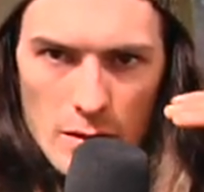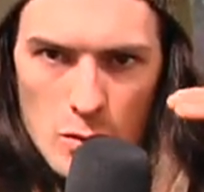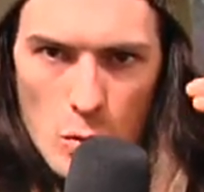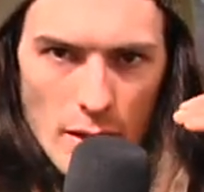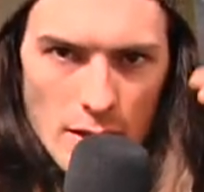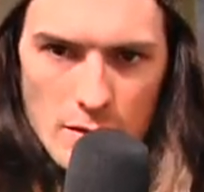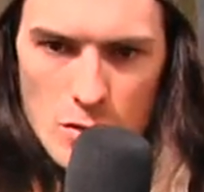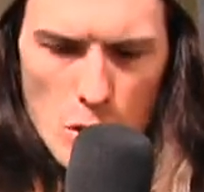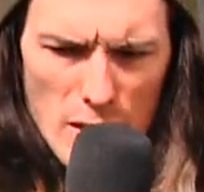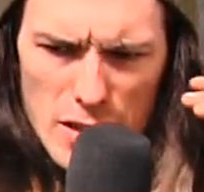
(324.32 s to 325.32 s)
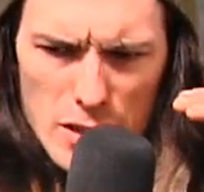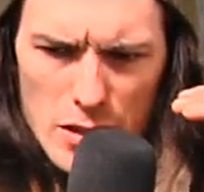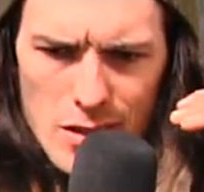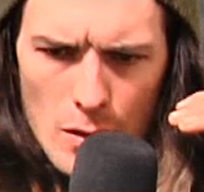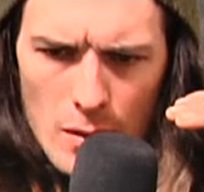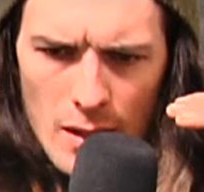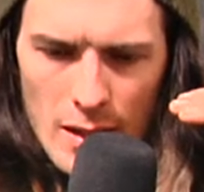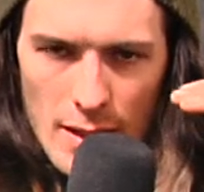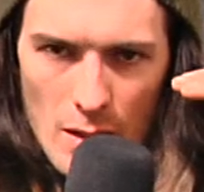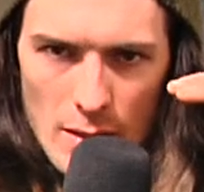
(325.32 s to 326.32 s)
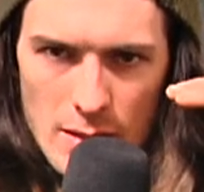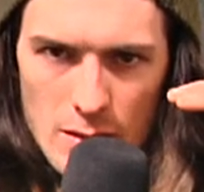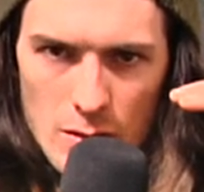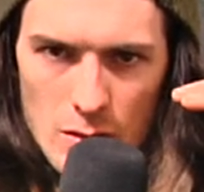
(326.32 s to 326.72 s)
22 inches or so. And now it's